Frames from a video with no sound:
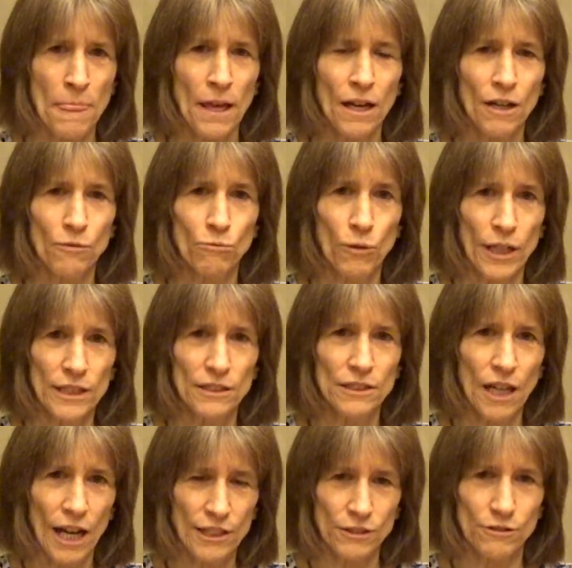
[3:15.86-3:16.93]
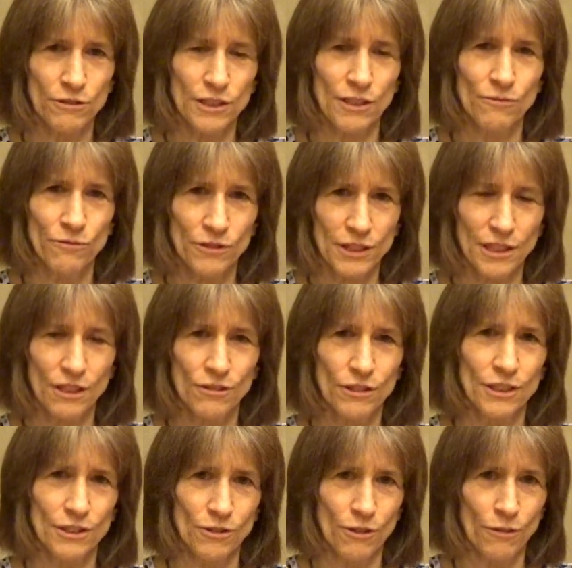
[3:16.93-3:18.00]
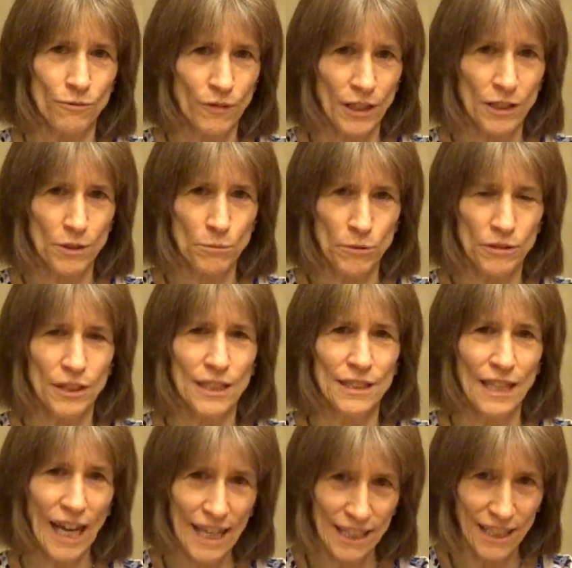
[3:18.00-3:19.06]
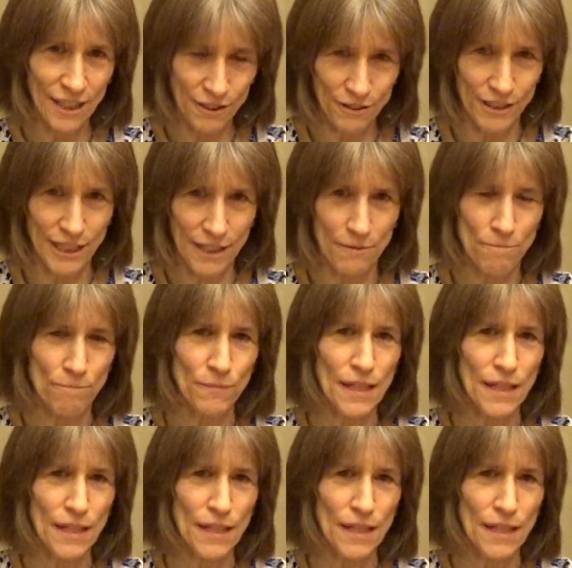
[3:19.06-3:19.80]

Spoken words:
what doctors and facilities are available in that area.